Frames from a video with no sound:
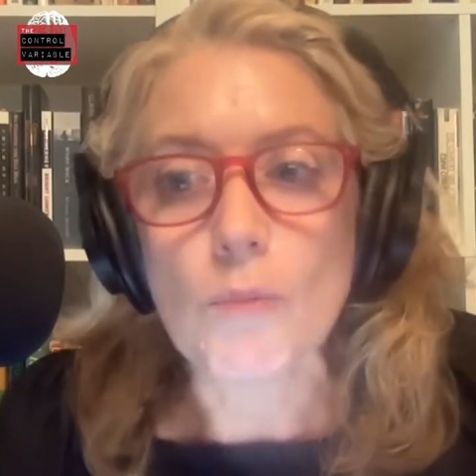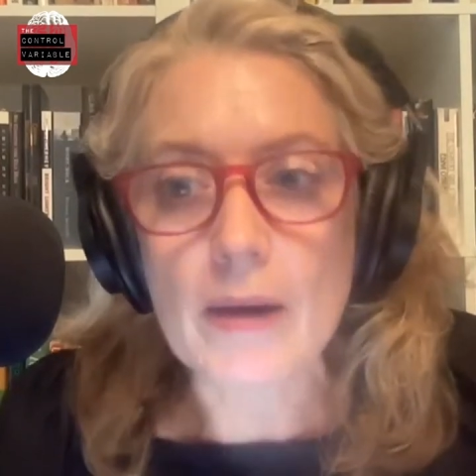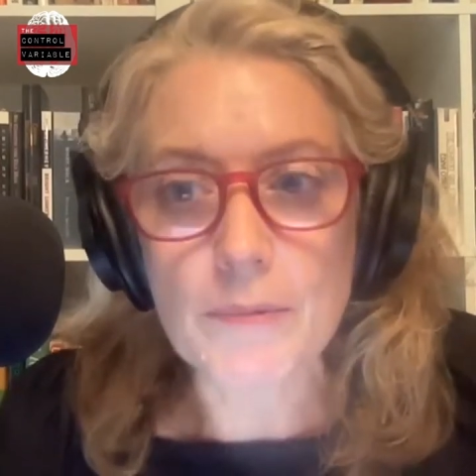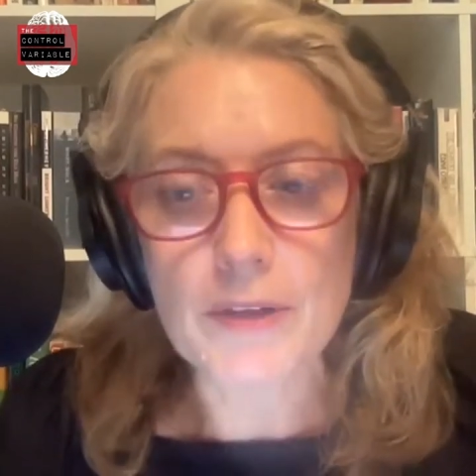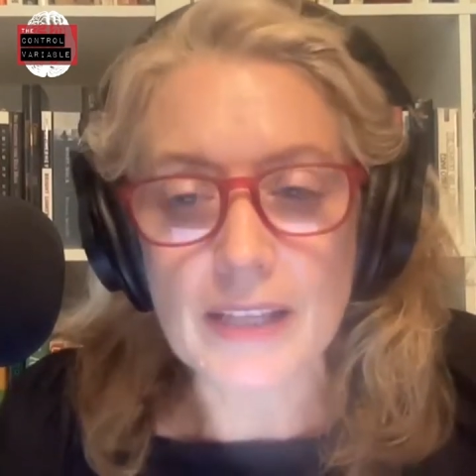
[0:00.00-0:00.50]

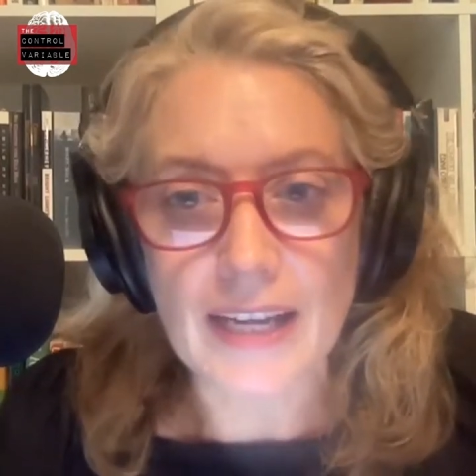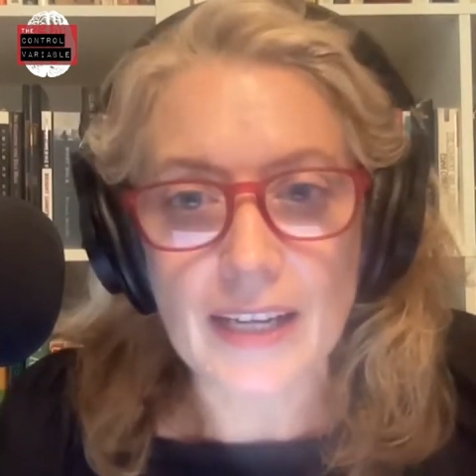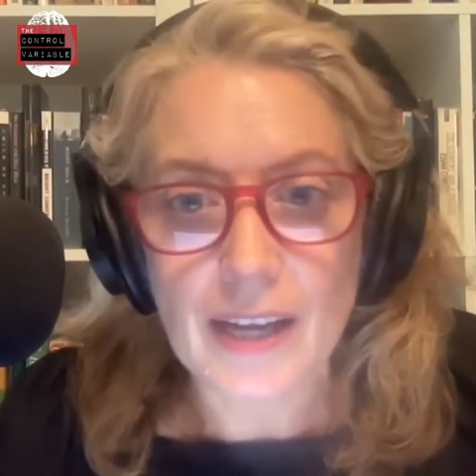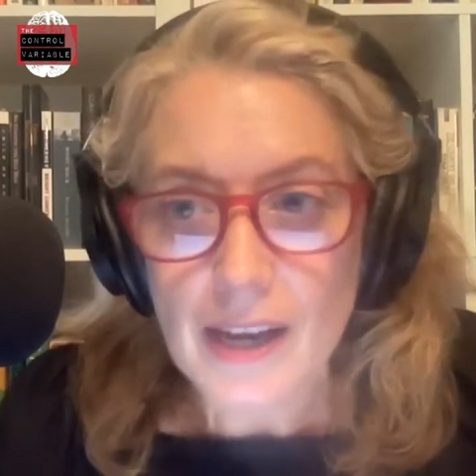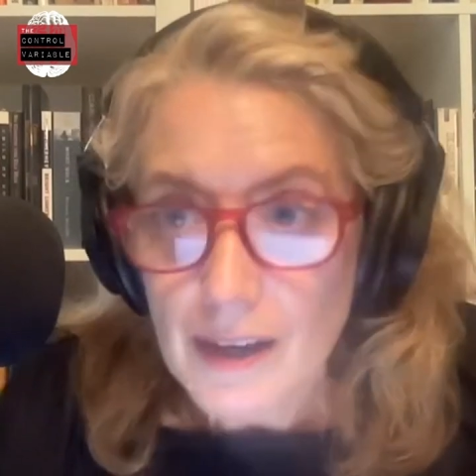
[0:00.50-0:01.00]
we would
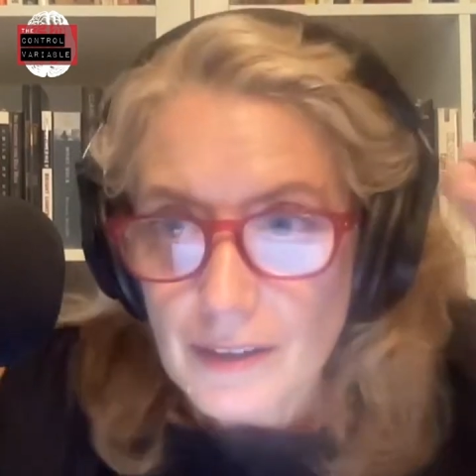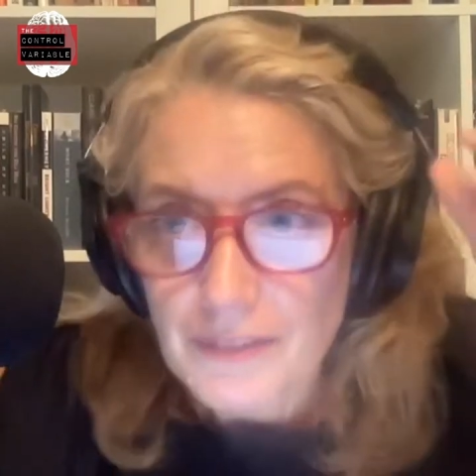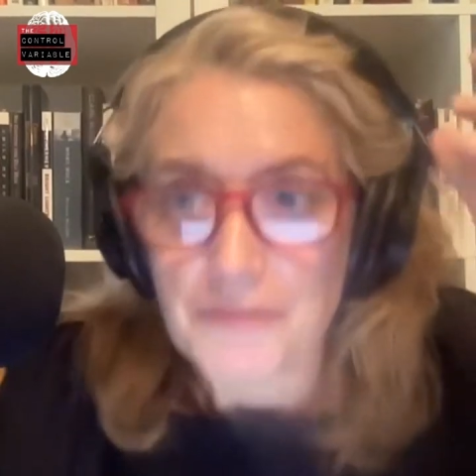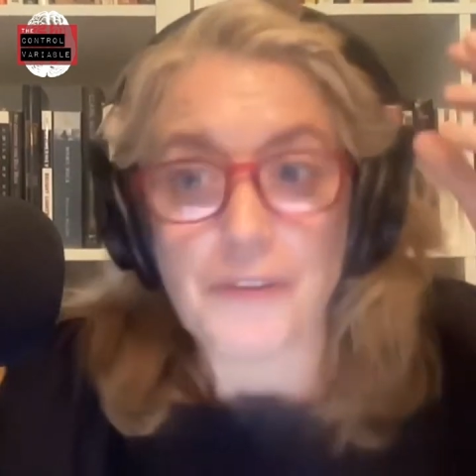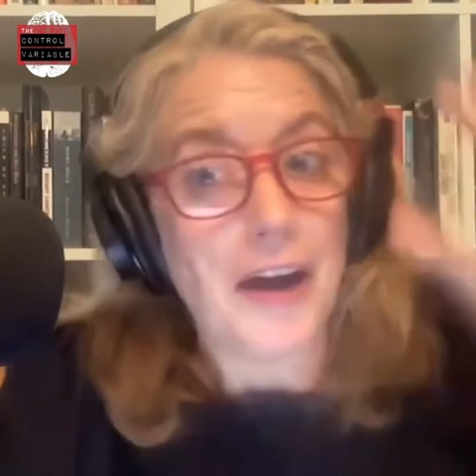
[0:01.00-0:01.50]
like
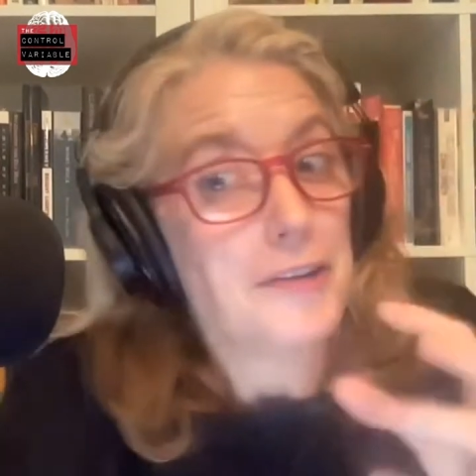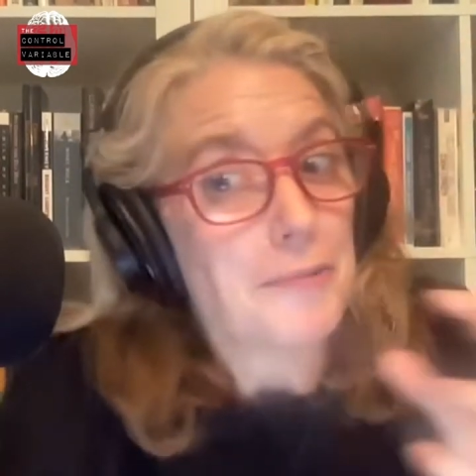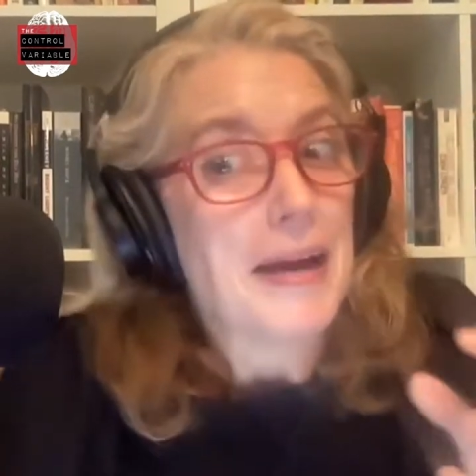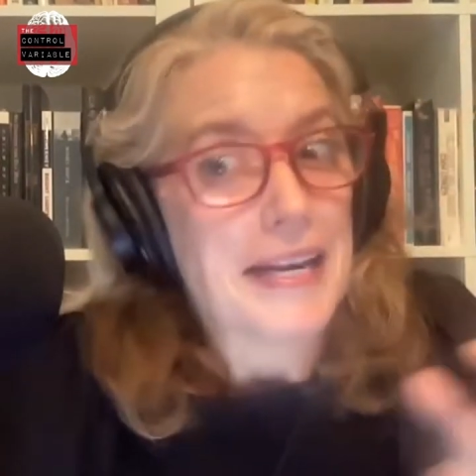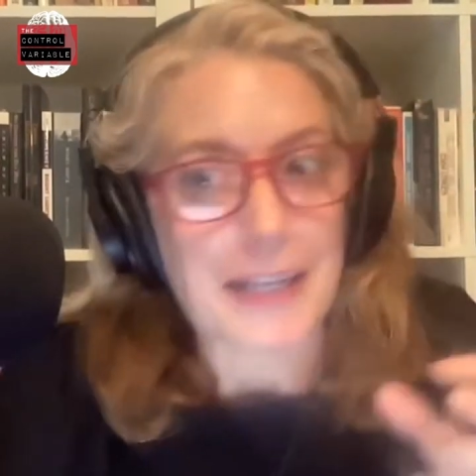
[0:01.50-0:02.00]
find a
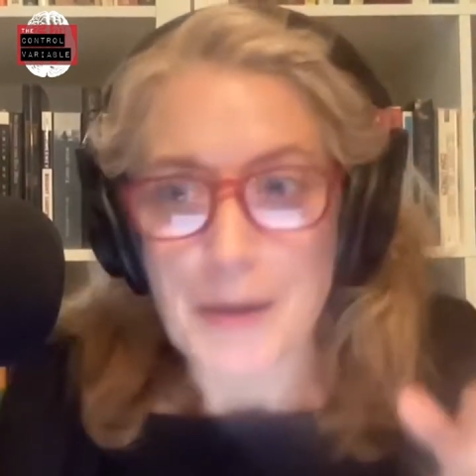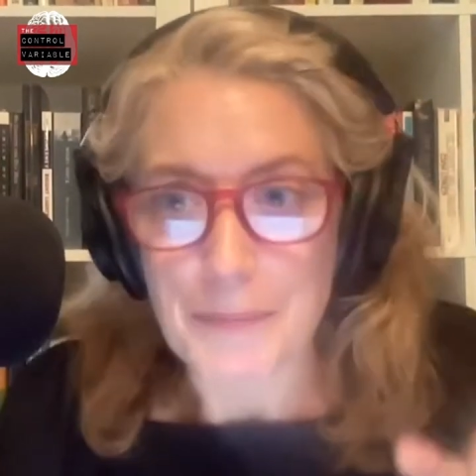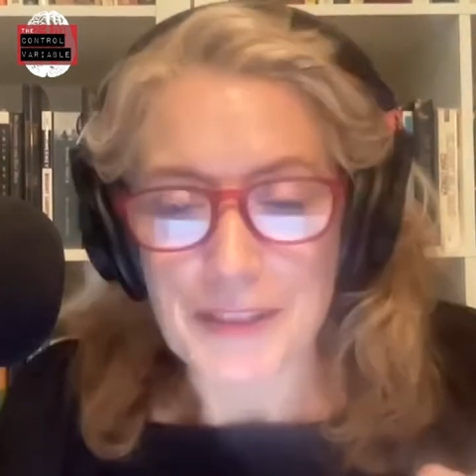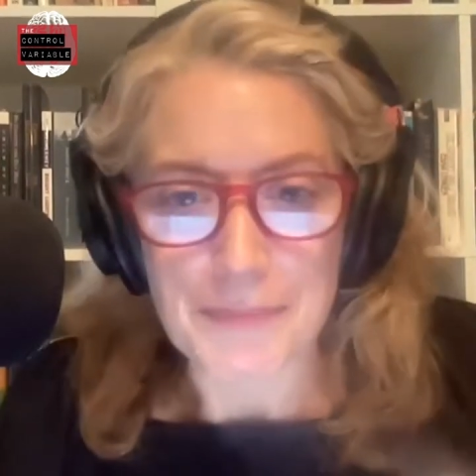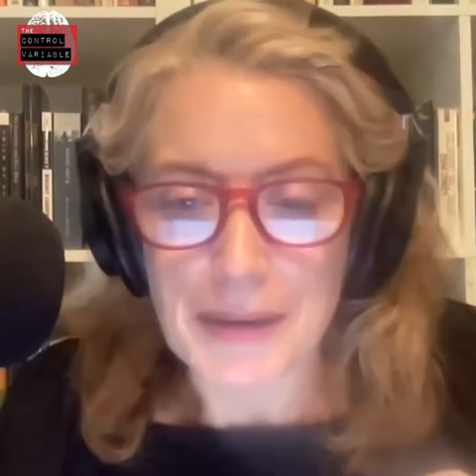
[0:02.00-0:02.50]
way to come
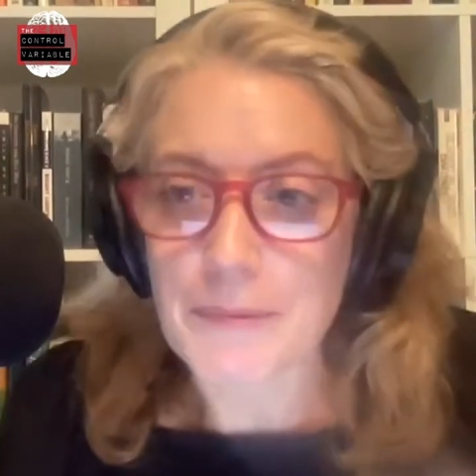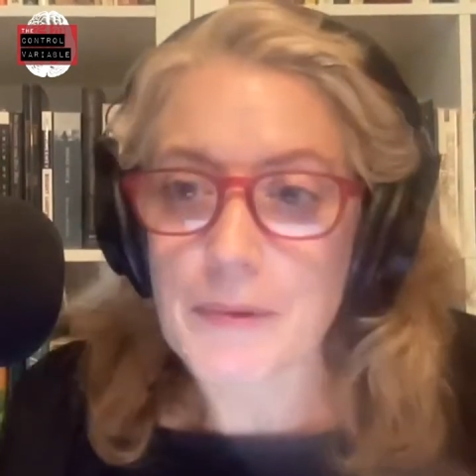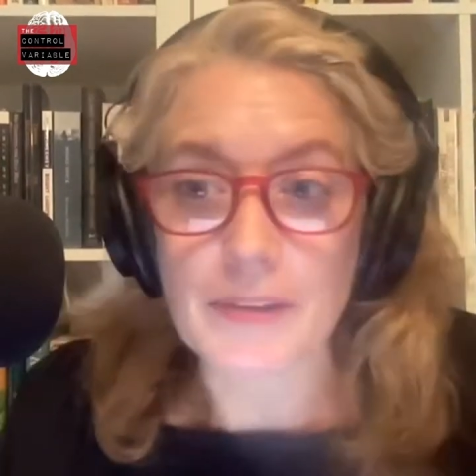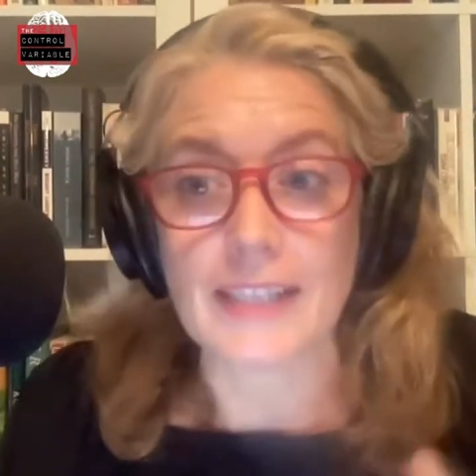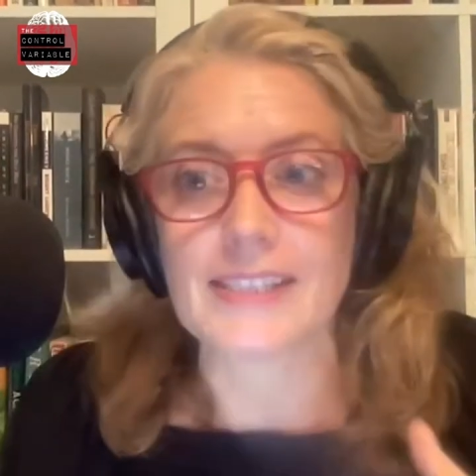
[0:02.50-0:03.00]
up with the money.
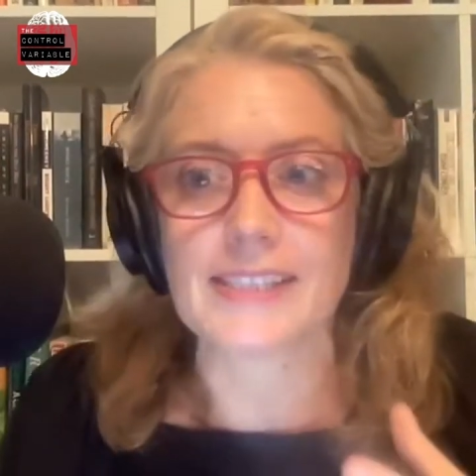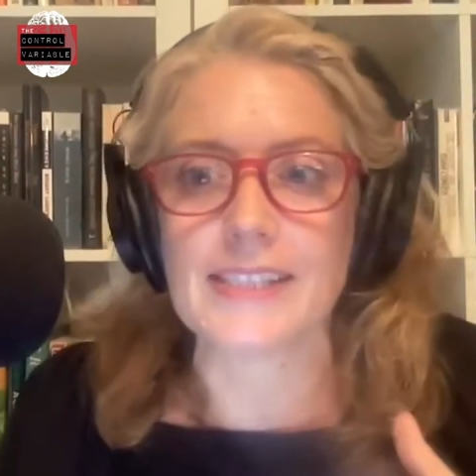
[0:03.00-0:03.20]
We would like,